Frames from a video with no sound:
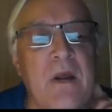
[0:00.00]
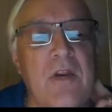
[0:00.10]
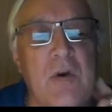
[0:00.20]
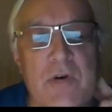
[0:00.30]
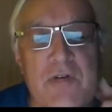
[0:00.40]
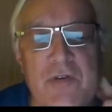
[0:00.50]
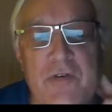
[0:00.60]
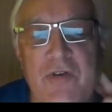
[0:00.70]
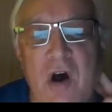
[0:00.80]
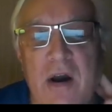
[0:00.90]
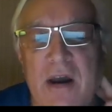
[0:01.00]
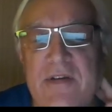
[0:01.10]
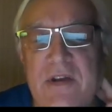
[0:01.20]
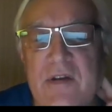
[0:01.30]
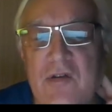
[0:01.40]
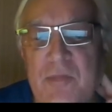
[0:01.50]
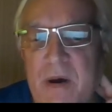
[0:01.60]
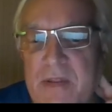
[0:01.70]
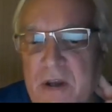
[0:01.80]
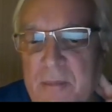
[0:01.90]
the original song ID used
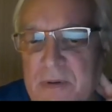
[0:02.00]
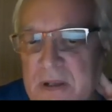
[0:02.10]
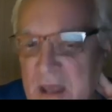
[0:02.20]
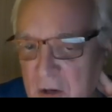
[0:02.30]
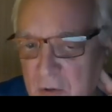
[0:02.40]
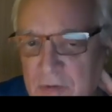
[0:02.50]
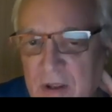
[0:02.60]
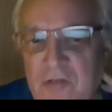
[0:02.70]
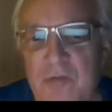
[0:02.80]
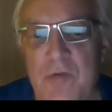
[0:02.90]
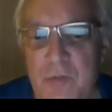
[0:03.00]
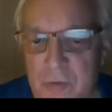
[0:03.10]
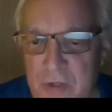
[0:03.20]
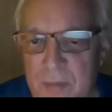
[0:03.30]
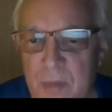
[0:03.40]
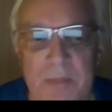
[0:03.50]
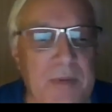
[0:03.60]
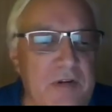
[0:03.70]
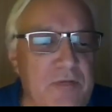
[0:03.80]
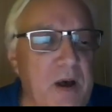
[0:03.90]
by the company Echo Nest, which was then bought
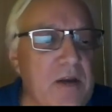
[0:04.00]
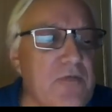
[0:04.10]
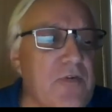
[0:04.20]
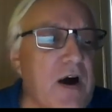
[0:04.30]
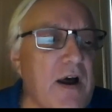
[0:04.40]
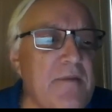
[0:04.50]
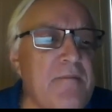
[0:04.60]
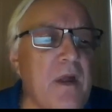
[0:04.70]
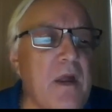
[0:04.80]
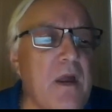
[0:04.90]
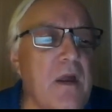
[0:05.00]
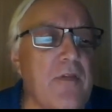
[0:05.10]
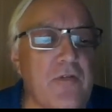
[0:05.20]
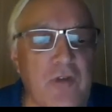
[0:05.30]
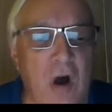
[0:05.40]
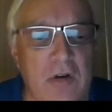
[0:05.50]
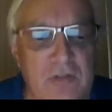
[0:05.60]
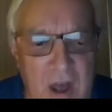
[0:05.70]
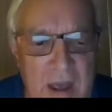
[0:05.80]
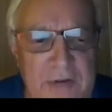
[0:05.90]
by Spotify, the song
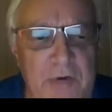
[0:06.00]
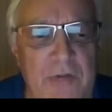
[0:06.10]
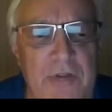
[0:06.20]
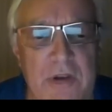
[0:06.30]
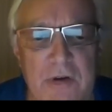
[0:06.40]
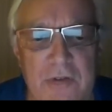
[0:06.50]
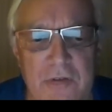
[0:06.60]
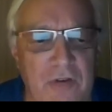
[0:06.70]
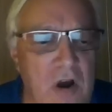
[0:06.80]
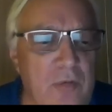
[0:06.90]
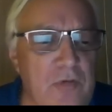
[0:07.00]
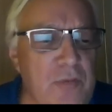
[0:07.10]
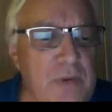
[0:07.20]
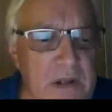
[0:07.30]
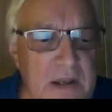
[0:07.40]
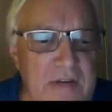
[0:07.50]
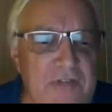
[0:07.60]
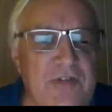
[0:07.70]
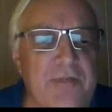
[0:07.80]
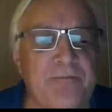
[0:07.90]
title, the year the song was
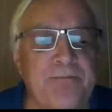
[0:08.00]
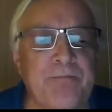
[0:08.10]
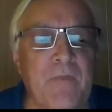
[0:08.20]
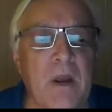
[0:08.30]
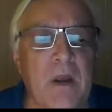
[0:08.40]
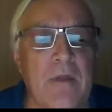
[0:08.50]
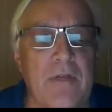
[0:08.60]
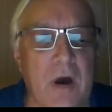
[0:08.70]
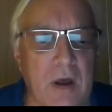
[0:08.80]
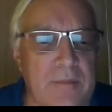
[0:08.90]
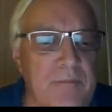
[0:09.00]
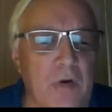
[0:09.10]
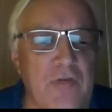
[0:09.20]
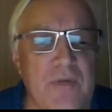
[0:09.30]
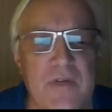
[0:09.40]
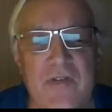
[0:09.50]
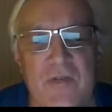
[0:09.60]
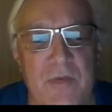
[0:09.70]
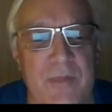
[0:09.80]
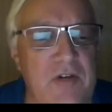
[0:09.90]
released, And most of this
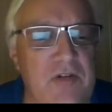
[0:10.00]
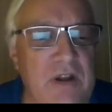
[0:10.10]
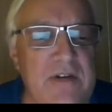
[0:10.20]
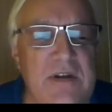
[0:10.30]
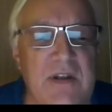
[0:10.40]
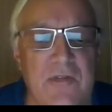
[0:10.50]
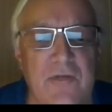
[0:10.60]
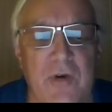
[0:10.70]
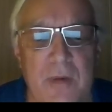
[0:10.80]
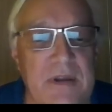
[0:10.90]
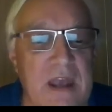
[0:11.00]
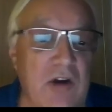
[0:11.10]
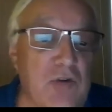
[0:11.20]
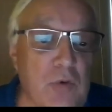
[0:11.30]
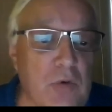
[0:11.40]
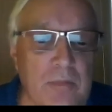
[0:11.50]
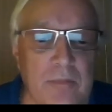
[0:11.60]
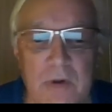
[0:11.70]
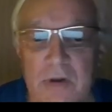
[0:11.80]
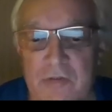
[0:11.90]
information I did get from the actual
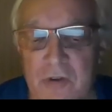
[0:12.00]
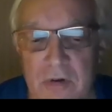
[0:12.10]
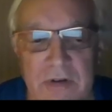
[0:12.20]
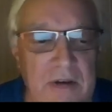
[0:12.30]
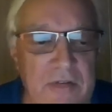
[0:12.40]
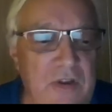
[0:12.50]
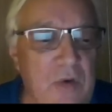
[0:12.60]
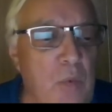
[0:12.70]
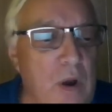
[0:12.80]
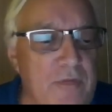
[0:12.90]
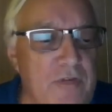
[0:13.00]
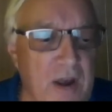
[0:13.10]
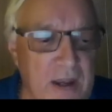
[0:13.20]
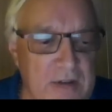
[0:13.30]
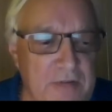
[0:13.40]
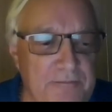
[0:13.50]
Million Song Dataset website.